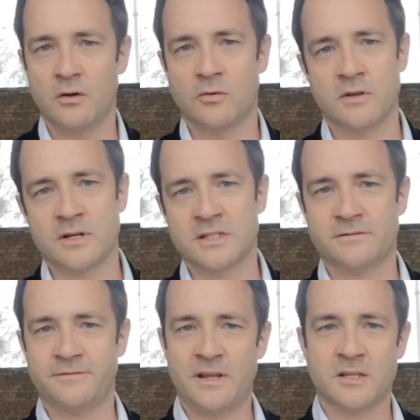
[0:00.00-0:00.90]
whether
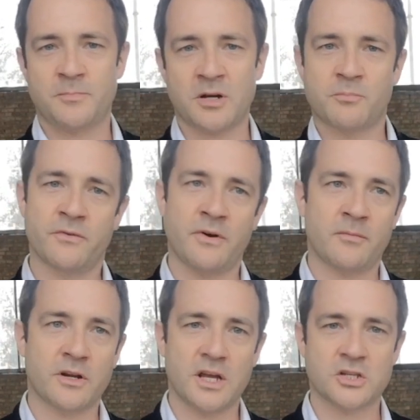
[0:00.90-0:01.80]
it's flat pack
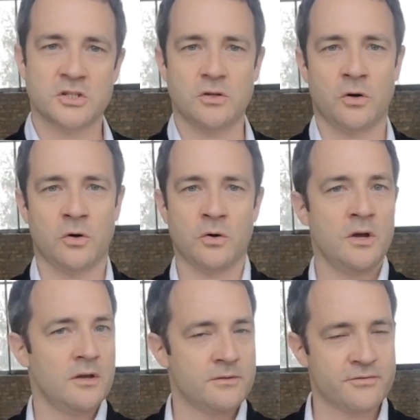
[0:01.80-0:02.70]
prefabrication or
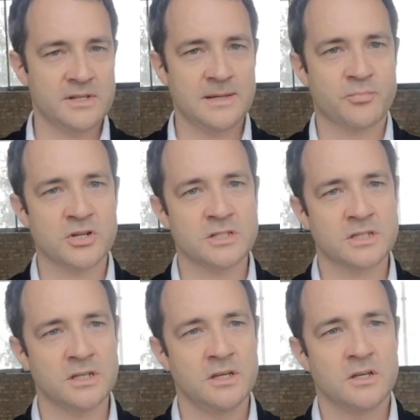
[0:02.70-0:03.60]
3D
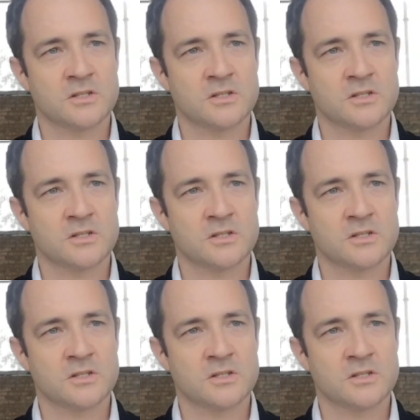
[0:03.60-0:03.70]
printing.